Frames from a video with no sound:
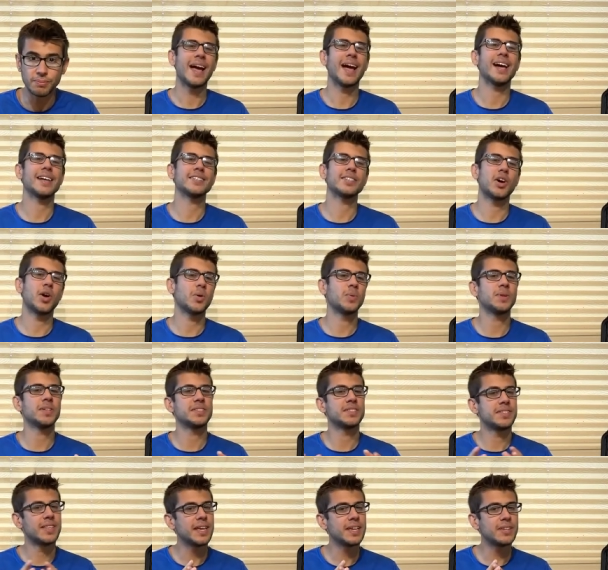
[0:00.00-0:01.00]
As
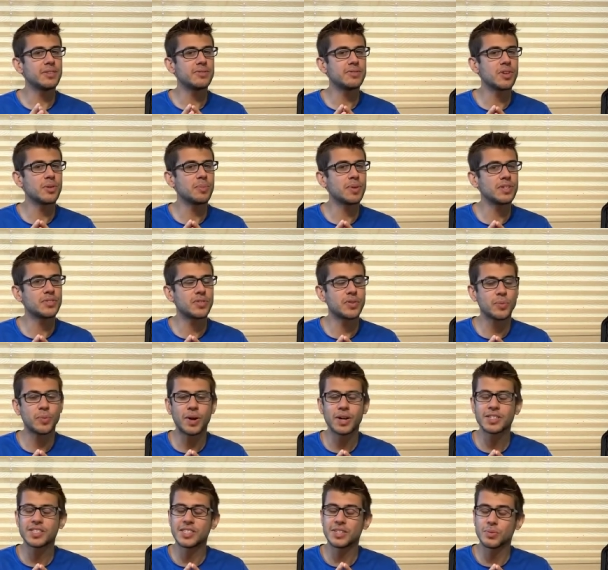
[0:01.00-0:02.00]
always, thank you so much for
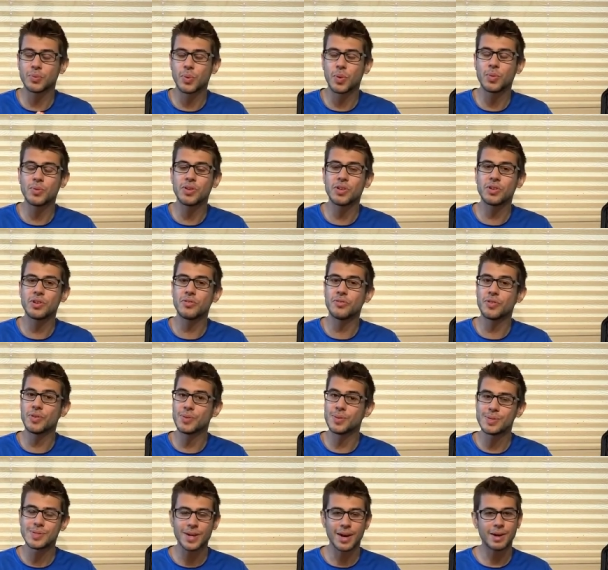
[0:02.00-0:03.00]
watching Road Gear
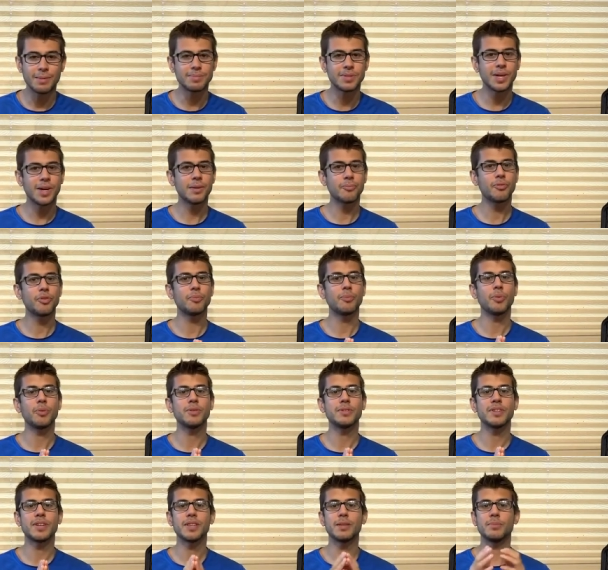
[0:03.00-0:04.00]
Reviews. I'm Tom from
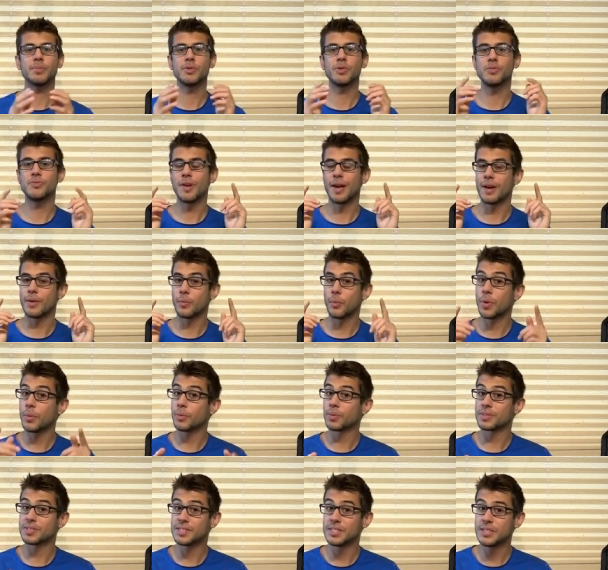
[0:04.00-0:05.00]
Morton's On The Move, and we
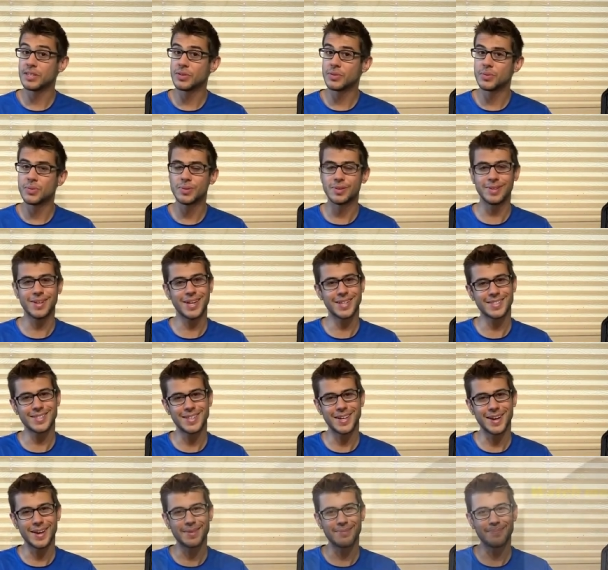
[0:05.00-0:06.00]
will see you next
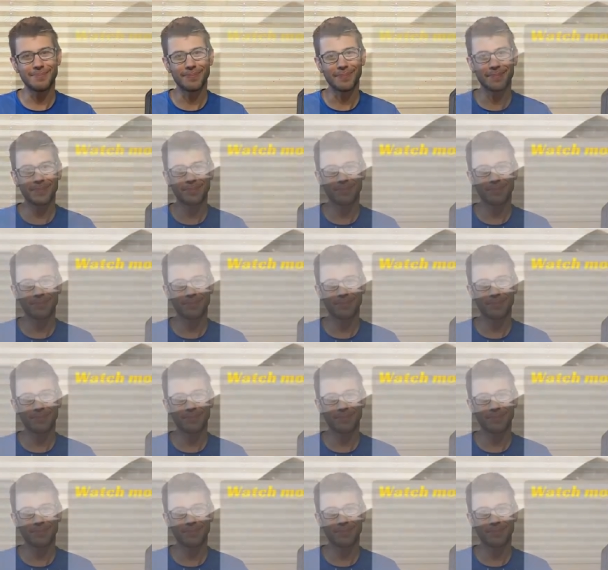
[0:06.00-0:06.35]
time.